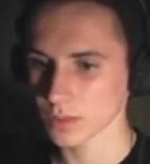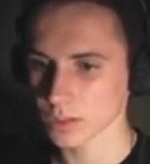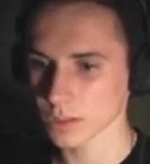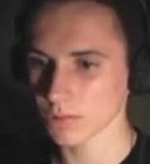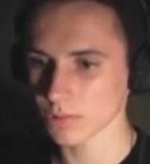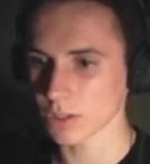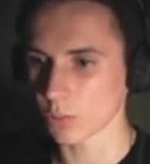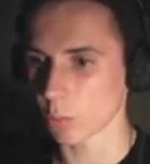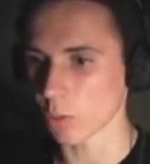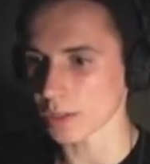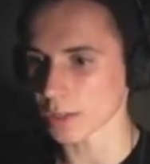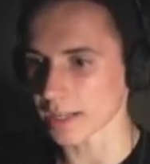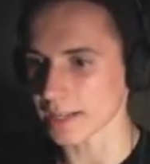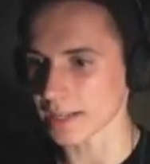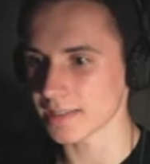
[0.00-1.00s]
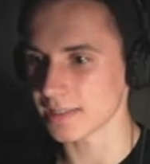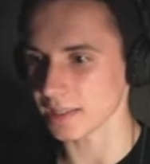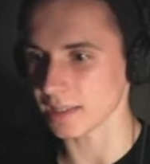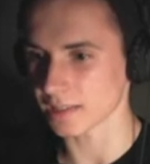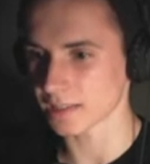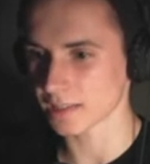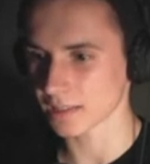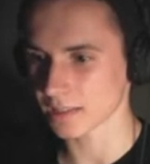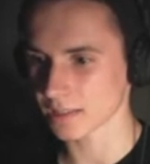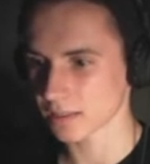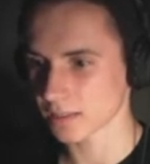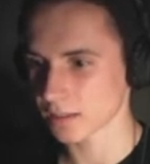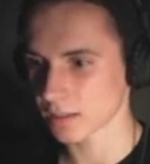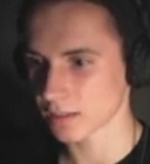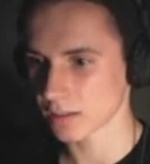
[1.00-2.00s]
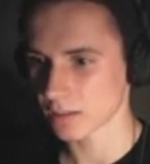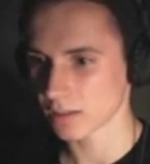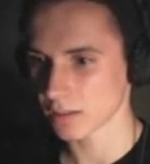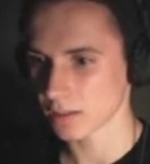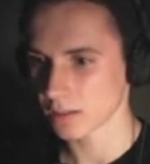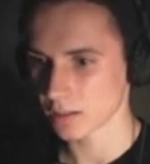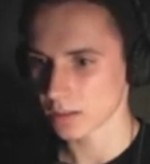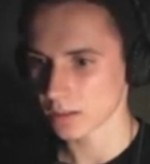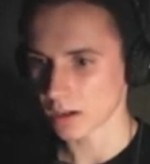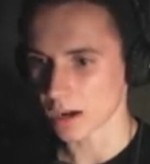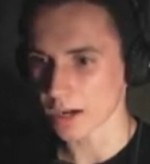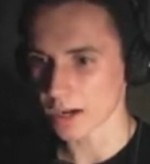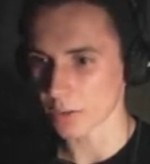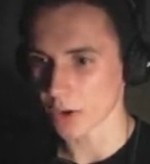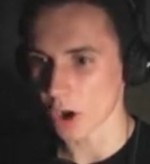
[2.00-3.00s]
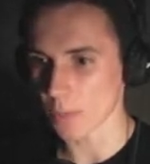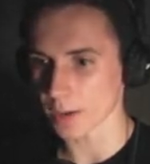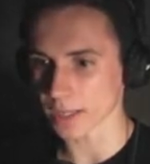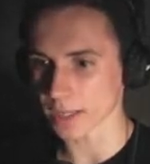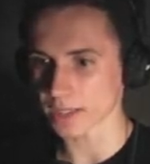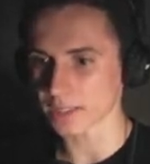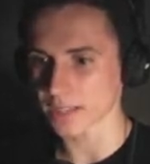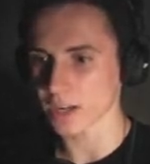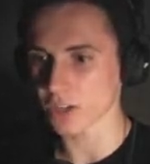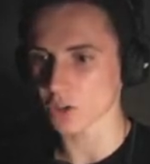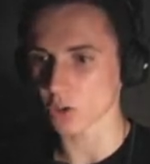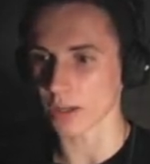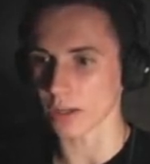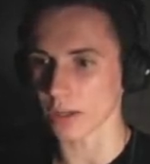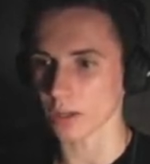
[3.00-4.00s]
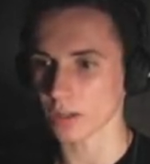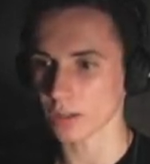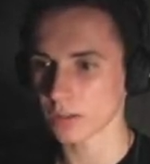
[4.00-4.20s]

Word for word: Seriously, what is this? I don't know, but it contains oil.